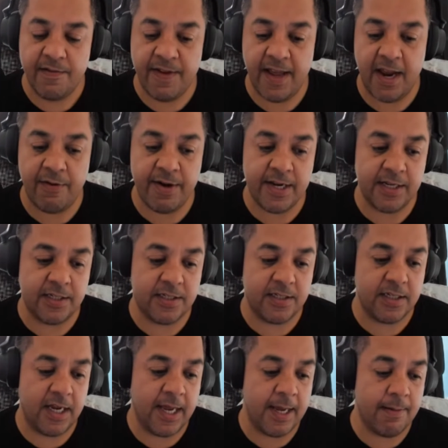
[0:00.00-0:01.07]

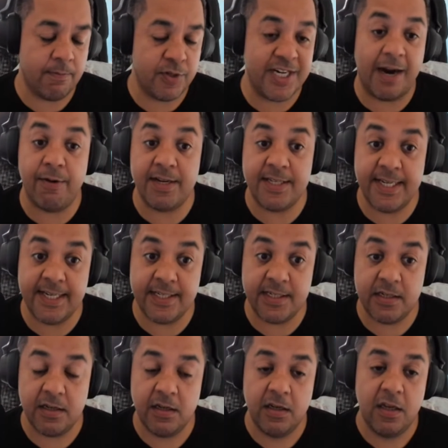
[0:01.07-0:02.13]
various
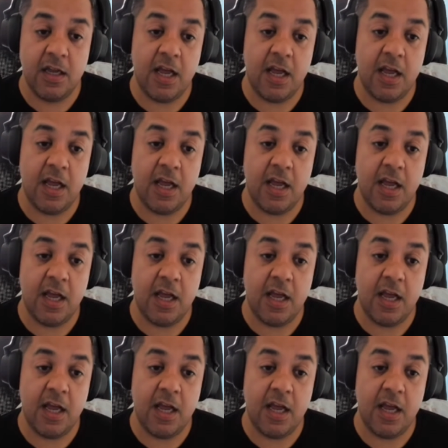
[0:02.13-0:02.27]
charities,